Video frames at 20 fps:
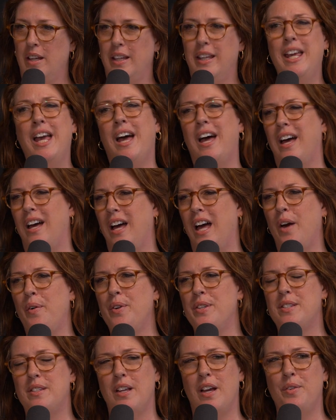Yeah, I
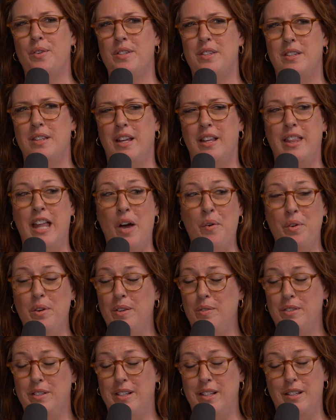was, and that
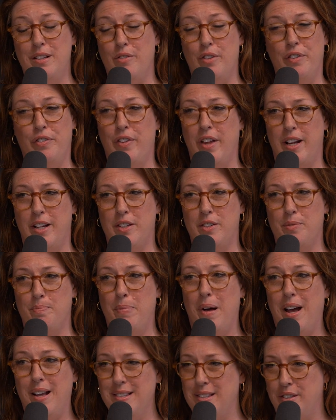one didn't reflect
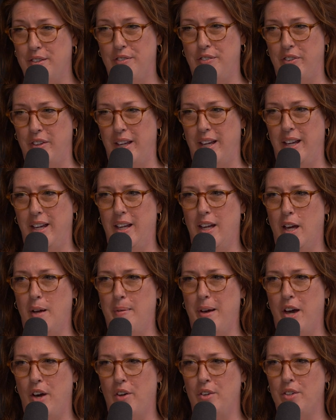positively
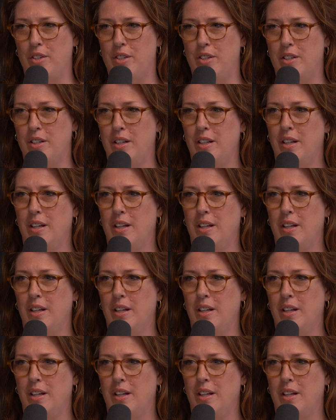about,